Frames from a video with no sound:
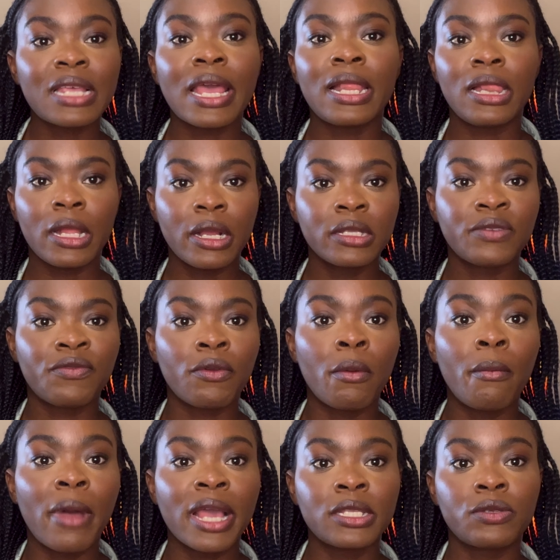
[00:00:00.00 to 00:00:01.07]
I learned
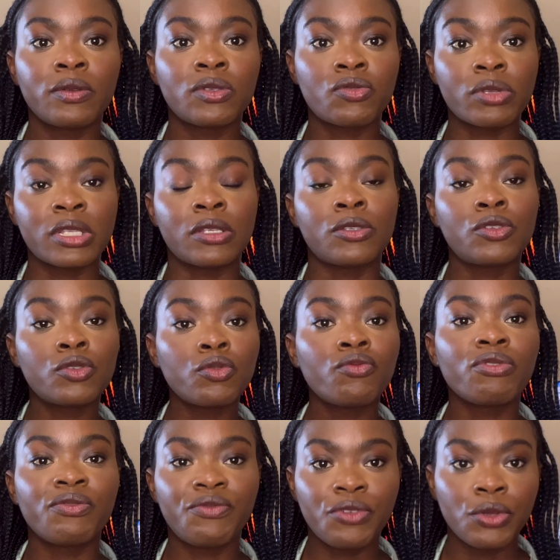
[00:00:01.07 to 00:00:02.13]
from my 2022
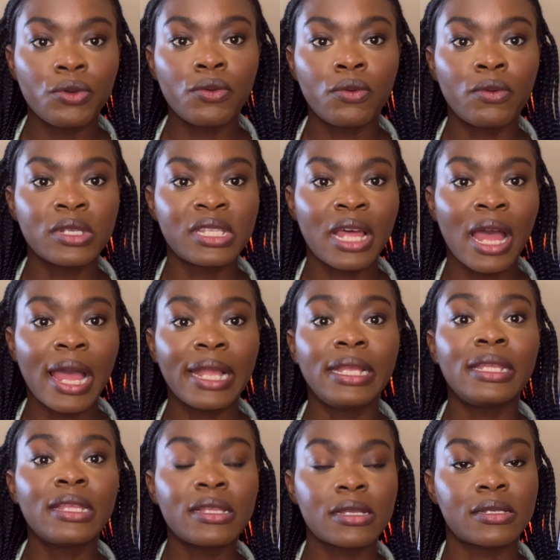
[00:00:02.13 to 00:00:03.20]
review was that I
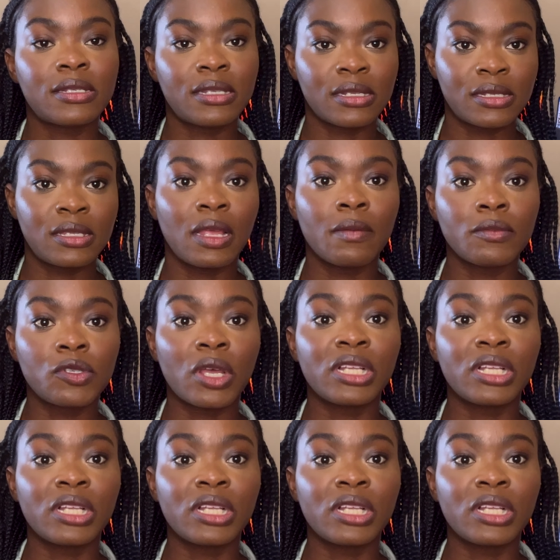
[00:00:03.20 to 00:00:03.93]
needed a system to